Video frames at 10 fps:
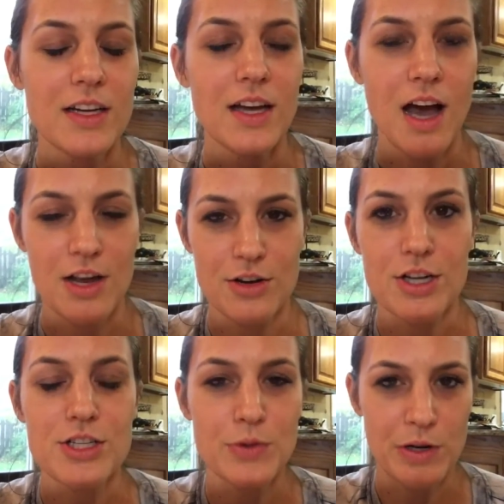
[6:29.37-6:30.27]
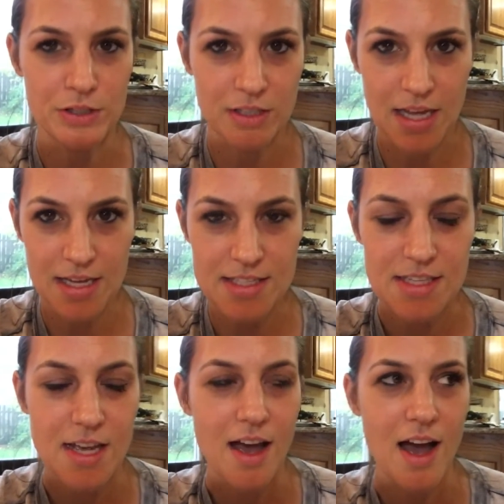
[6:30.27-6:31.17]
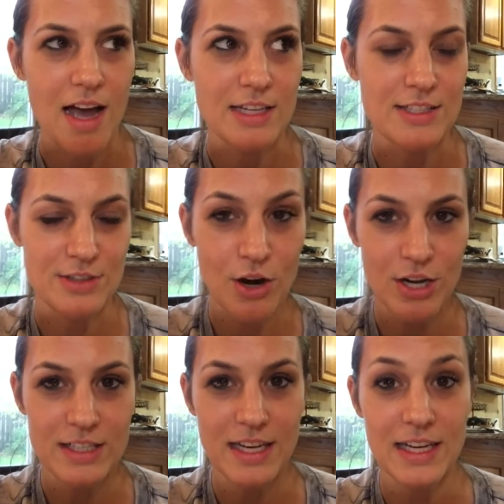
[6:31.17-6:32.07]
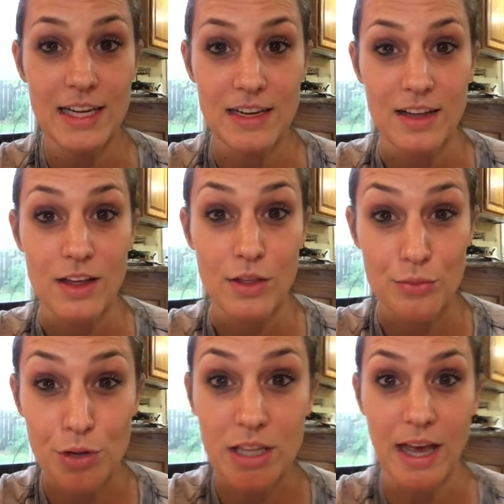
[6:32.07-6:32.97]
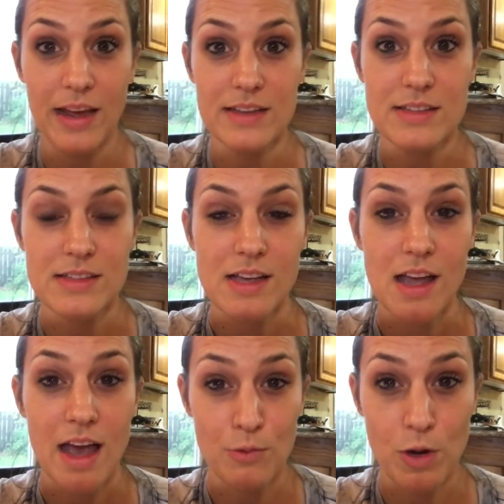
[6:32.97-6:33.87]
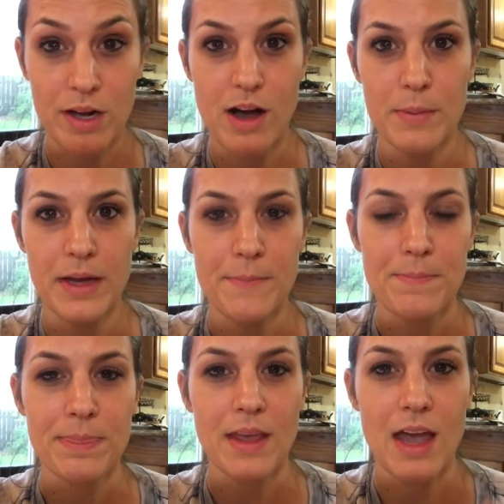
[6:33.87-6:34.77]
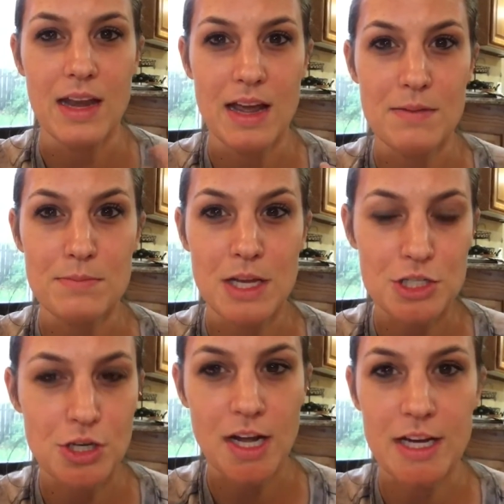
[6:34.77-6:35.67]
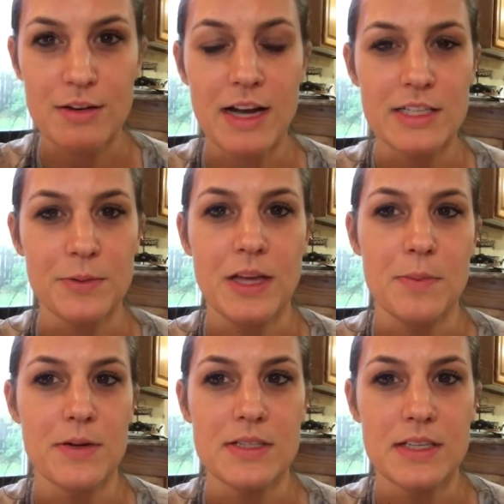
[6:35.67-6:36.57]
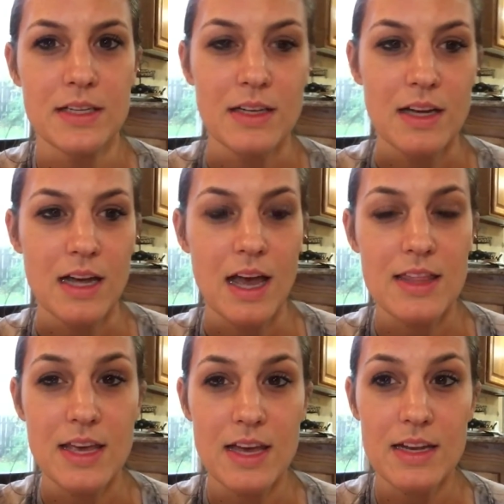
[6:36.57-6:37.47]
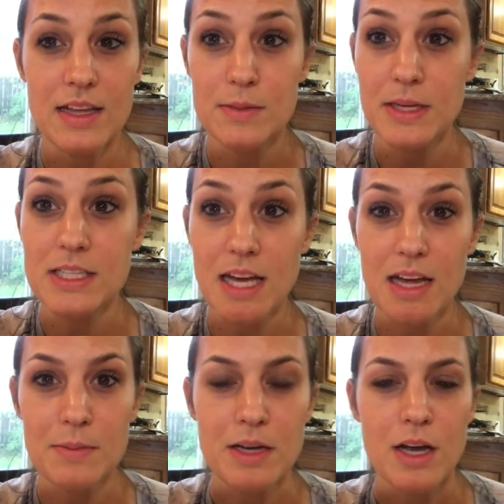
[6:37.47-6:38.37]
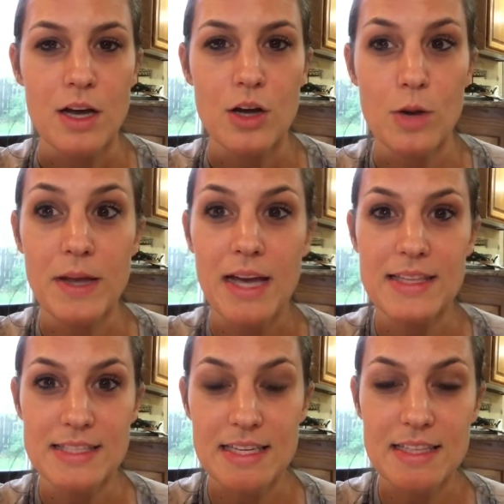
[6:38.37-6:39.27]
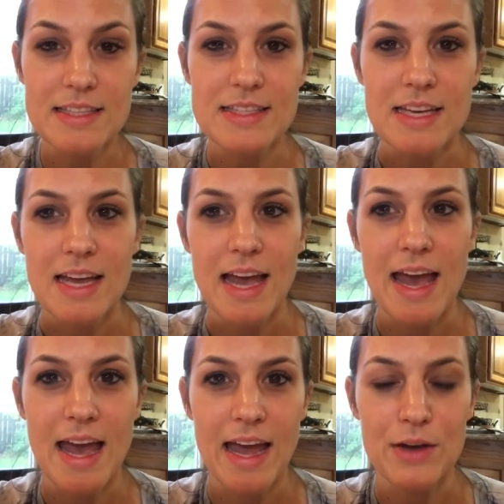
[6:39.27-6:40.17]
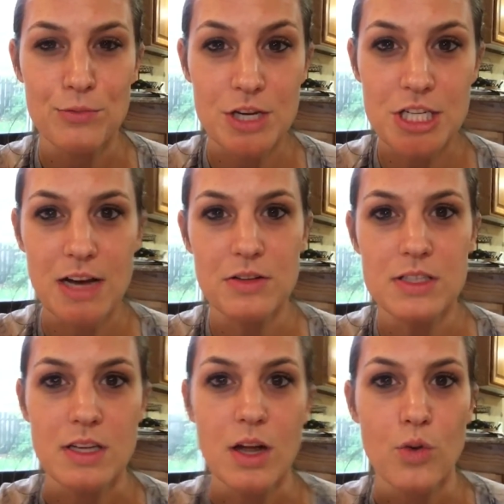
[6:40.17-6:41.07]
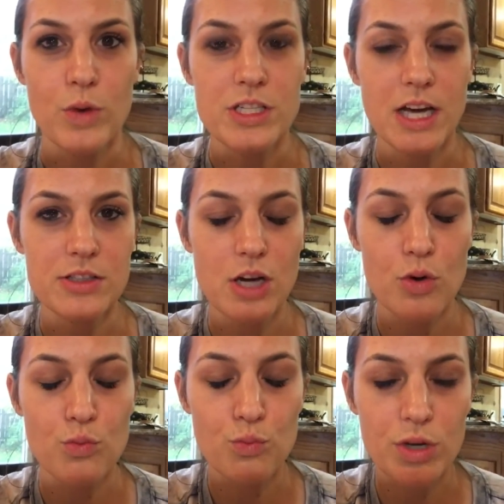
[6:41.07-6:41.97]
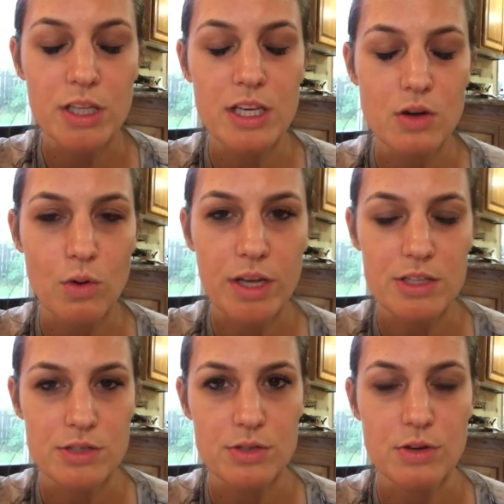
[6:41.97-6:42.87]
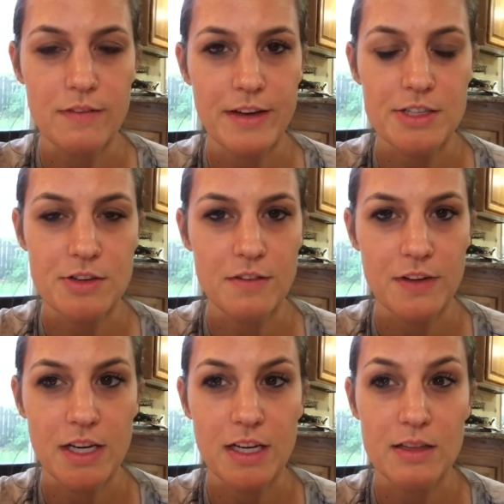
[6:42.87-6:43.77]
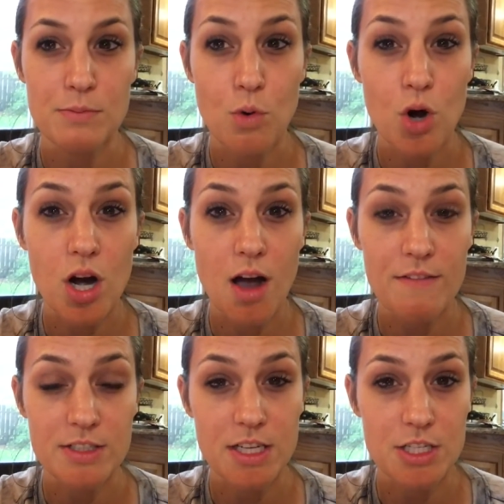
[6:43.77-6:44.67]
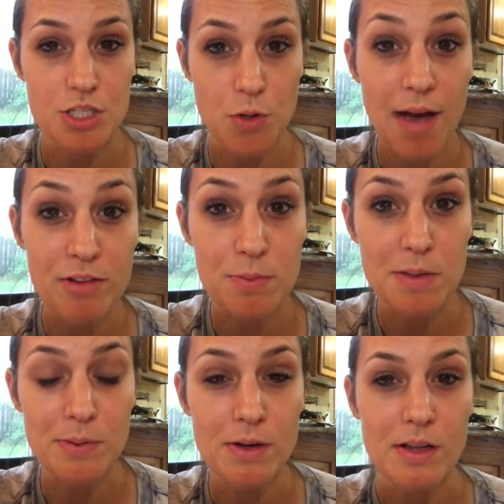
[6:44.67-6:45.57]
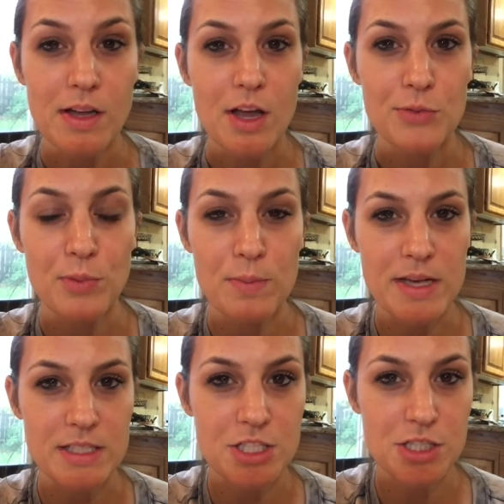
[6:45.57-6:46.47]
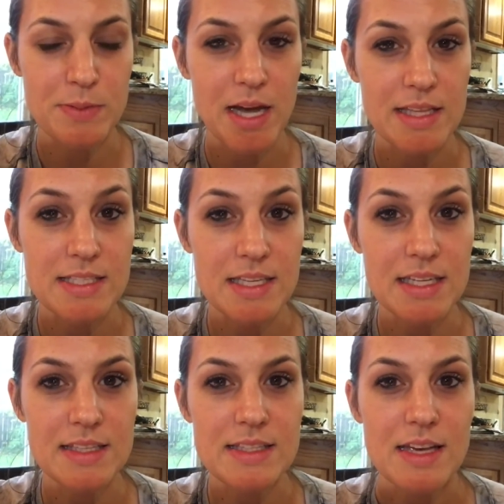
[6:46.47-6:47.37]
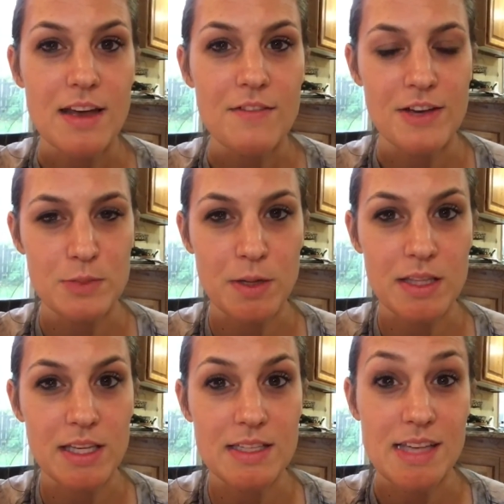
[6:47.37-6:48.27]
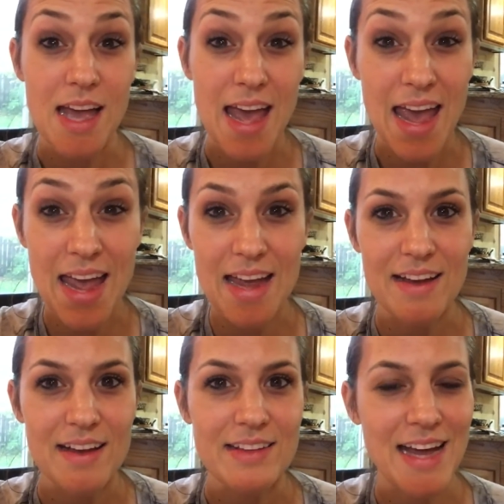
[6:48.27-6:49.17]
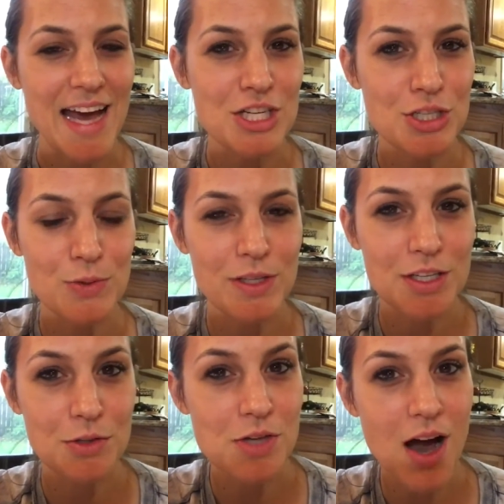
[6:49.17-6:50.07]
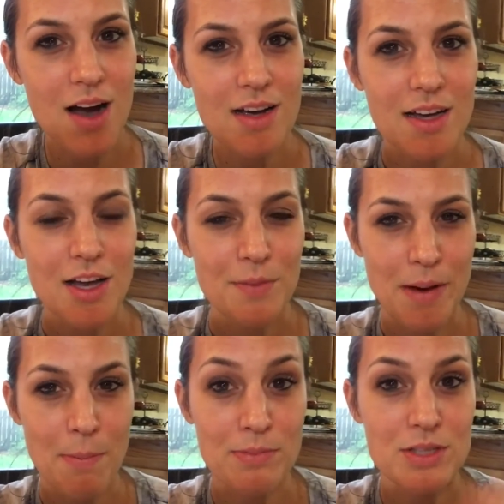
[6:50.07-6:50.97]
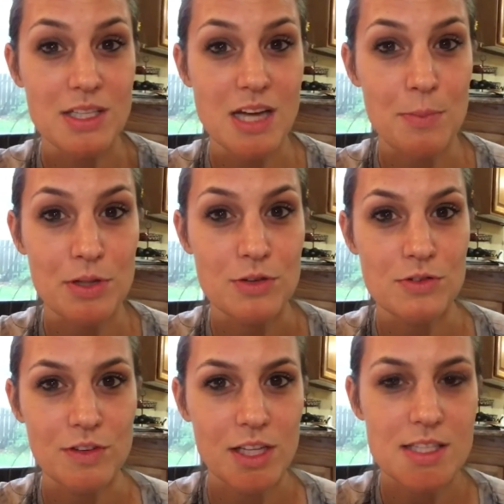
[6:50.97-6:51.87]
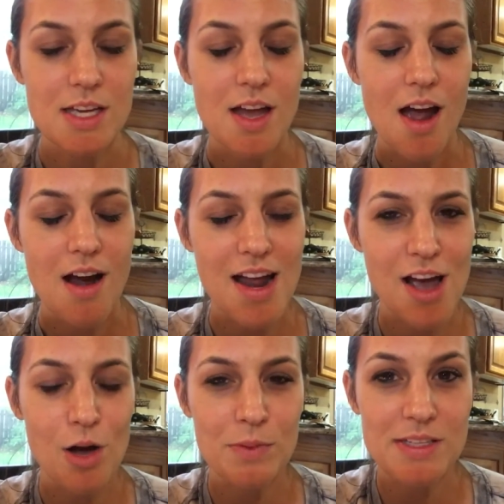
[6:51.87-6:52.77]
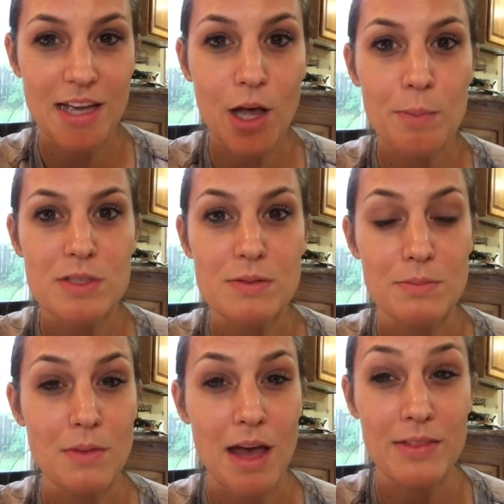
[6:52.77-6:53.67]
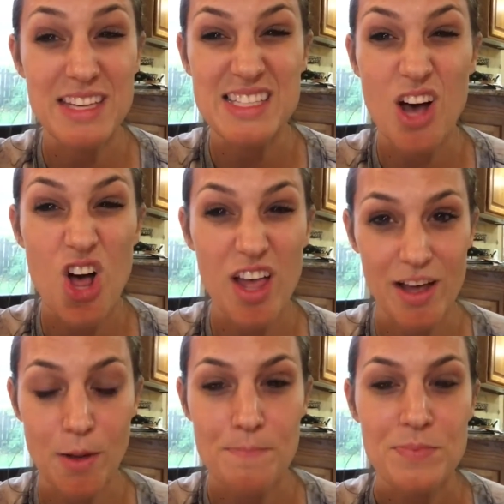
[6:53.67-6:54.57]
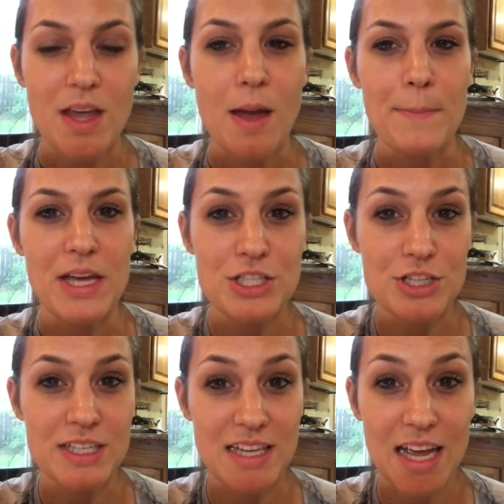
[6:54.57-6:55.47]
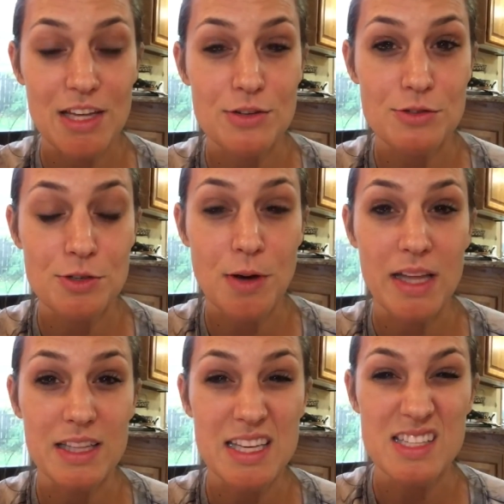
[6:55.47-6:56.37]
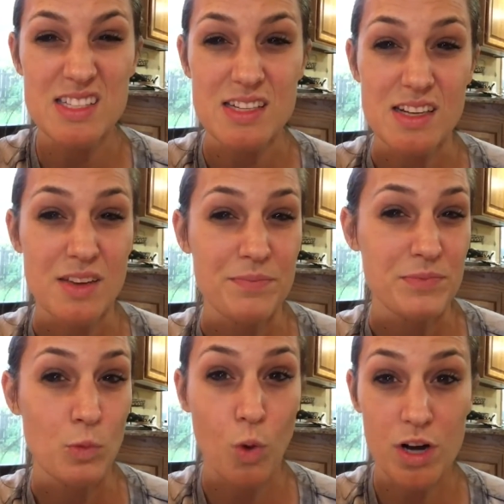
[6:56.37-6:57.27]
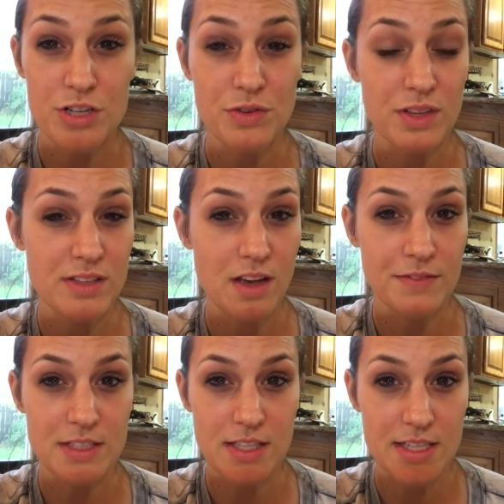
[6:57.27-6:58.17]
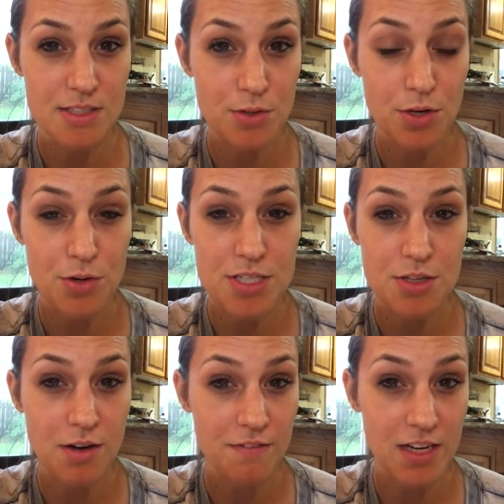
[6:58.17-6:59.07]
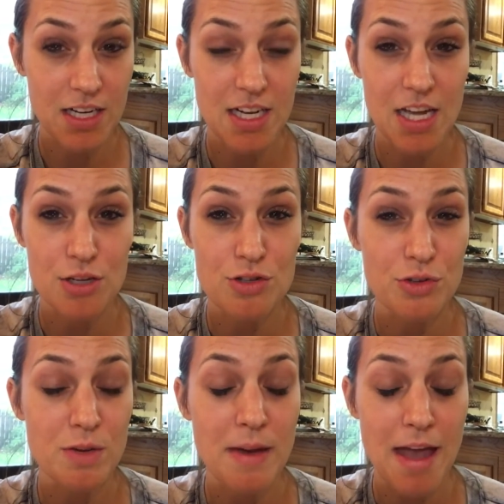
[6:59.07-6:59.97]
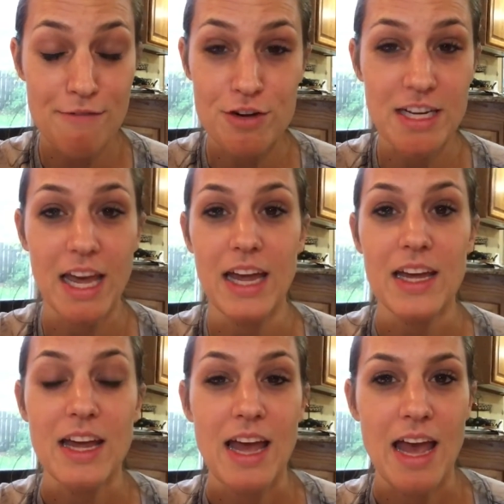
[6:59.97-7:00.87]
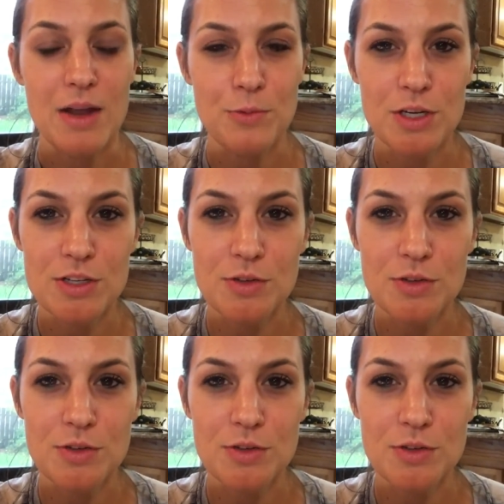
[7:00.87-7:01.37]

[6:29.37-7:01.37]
100, 200 likes. I started getting 3 likes and 1 comment, and I made sure I interacted with that person. And then in the meantime, go behind the scenes and reach outs. Reach outs are really going to affect your affinity. The more conversations you have with people, the more messages behind the scenes. Facebook thinks, hey, they actually really do talk. Pop up to the top of the news feeds. All right, I hope these all help. Make sure today you do at least 1 or 2 things off this list to increase your affinity, and you do them every day. And when you